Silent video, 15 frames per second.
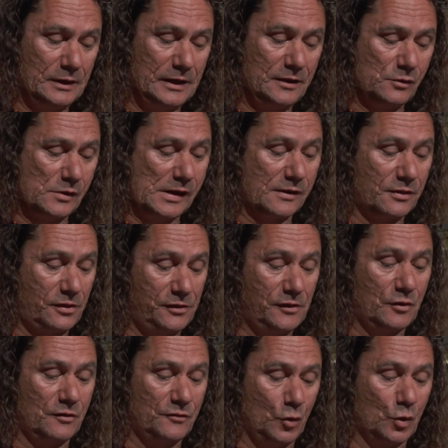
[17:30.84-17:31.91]
he created the
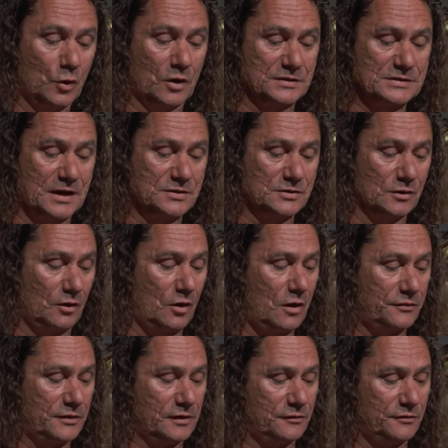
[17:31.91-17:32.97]
theory of organisational
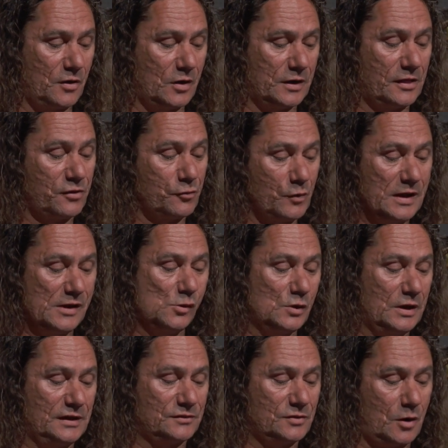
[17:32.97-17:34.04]
life that defined three
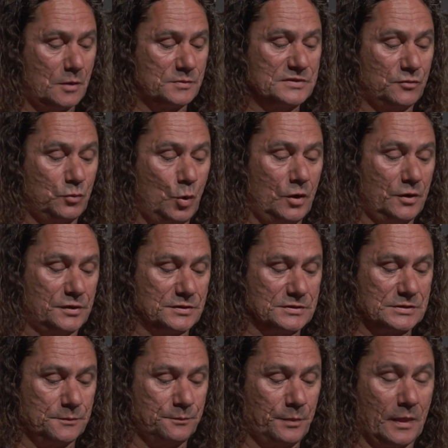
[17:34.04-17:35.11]
unique types of
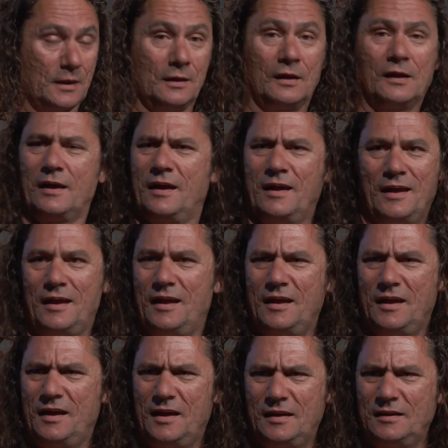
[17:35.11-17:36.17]
workers.
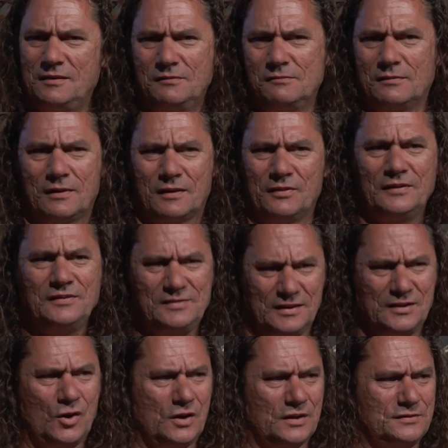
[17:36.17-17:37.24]
And this is
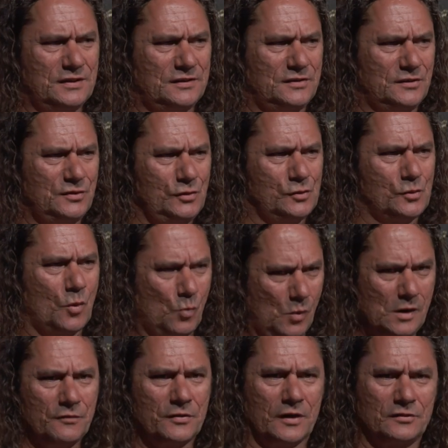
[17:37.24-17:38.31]
in 1962.
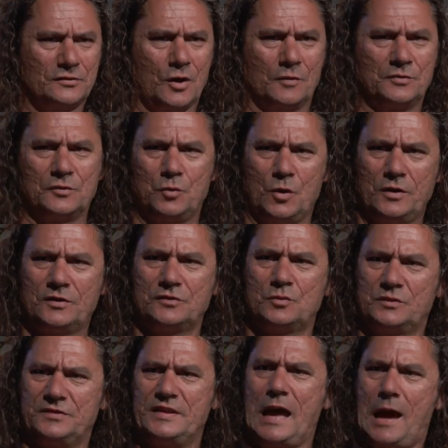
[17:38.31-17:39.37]
One of those types of workers
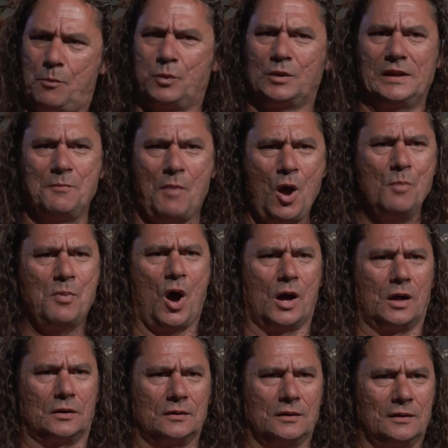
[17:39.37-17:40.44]
was the upwardly
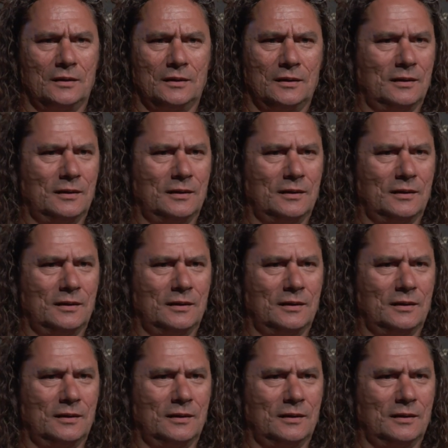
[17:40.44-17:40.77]
mobile.